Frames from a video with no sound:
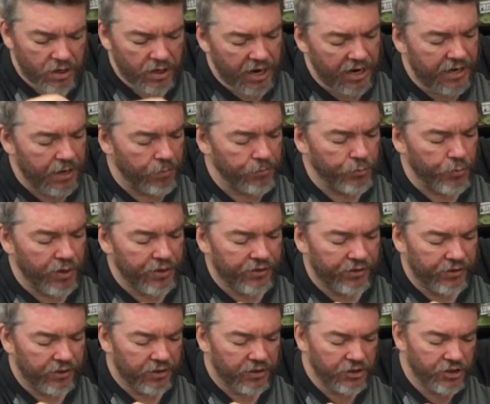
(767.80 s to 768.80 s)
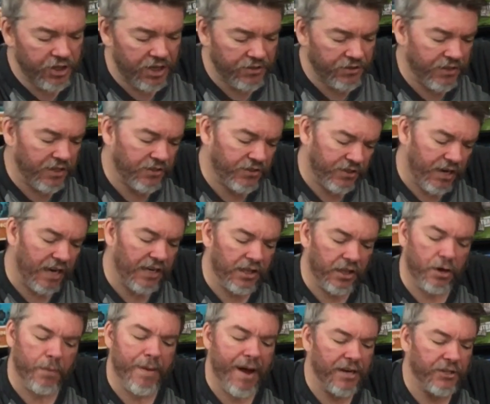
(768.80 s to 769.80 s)
It comes with just this tiny
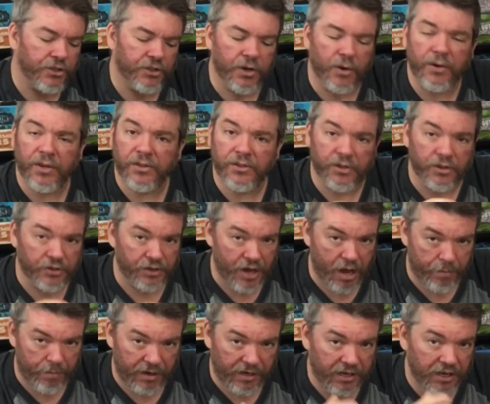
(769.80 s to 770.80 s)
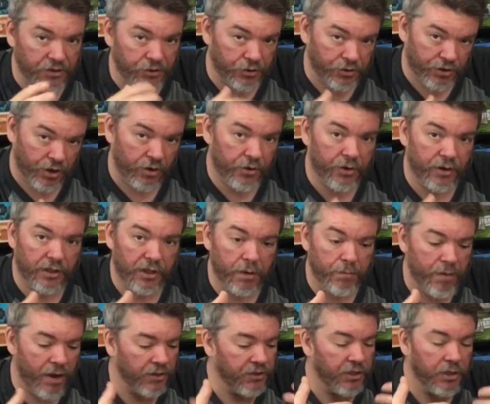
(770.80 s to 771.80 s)
little batch of tokens. There's not many, as you saw during the
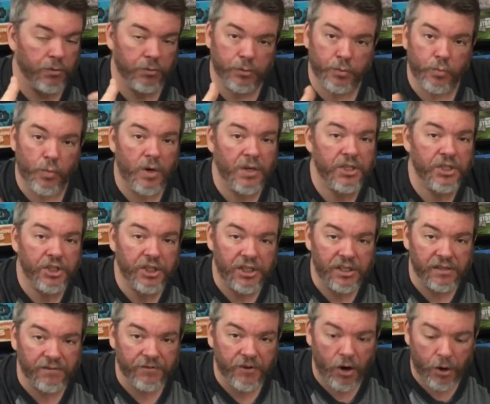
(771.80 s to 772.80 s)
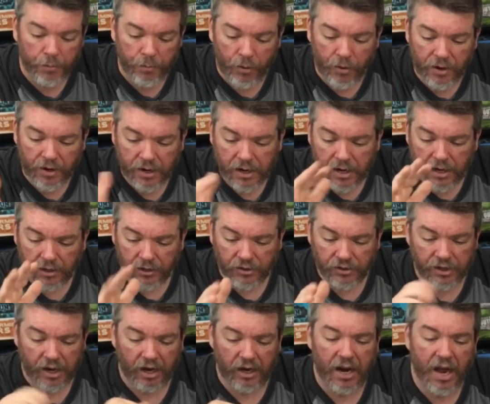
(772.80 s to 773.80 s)
unboxing. It was 1 sheet of cardboard.
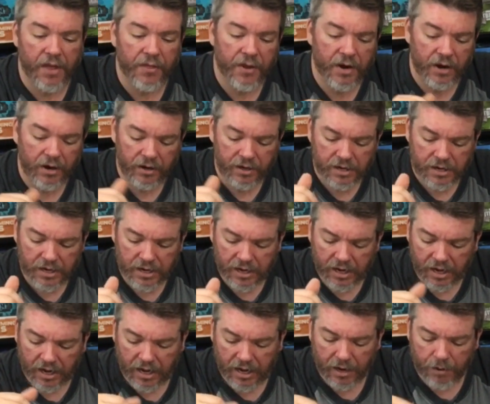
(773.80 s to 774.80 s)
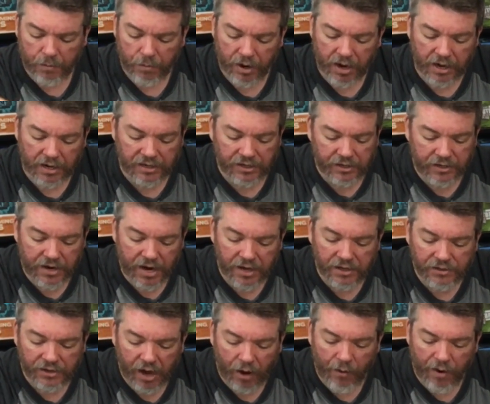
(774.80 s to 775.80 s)
There's not a lot there. It
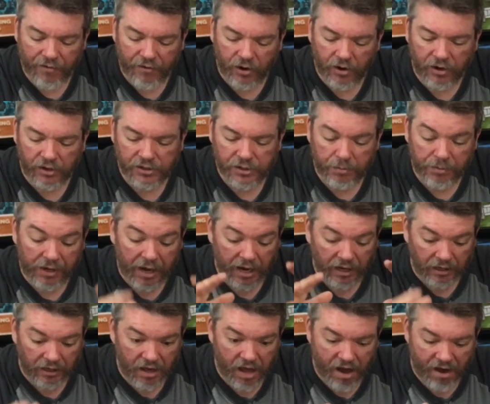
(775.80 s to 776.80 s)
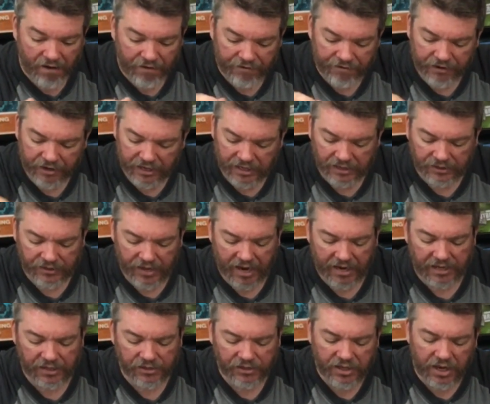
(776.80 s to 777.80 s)
does, however, something I love is
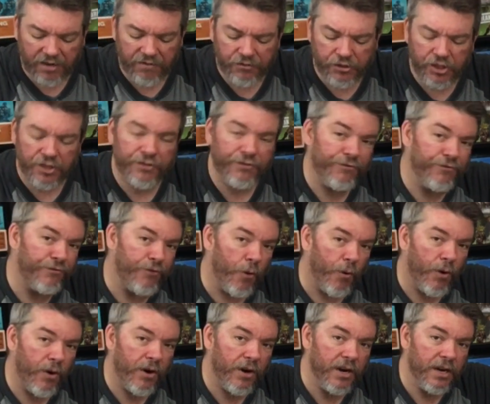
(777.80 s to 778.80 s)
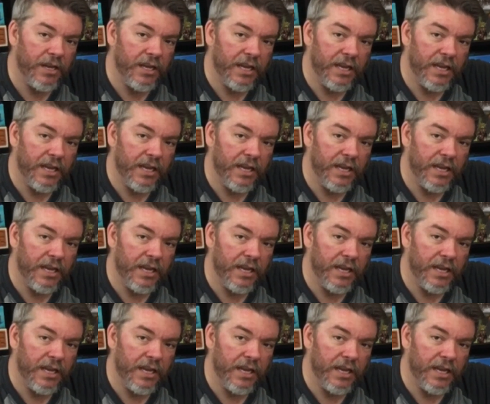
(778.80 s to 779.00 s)
that instead of just 4